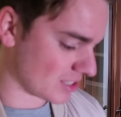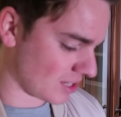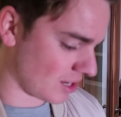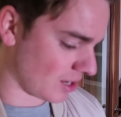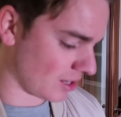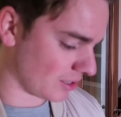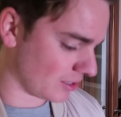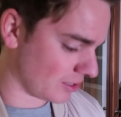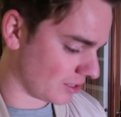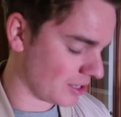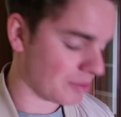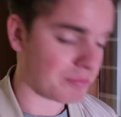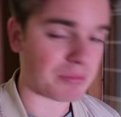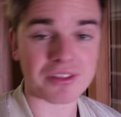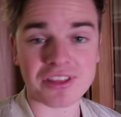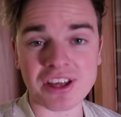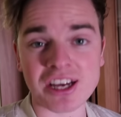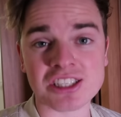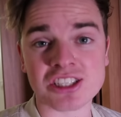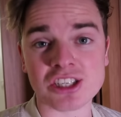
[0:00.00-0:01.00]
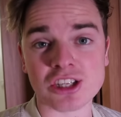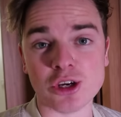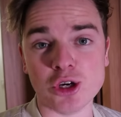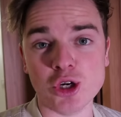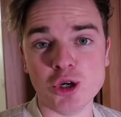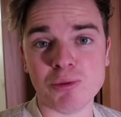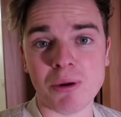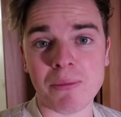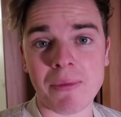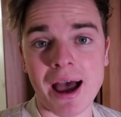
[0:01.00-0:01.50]
ton. But thanks to the
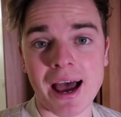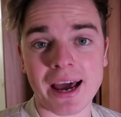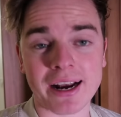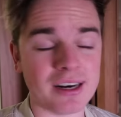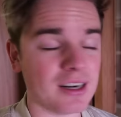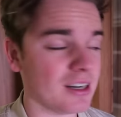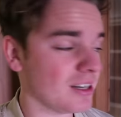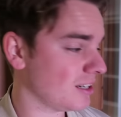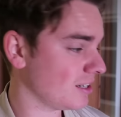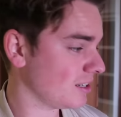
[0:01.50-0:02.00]
Uber man.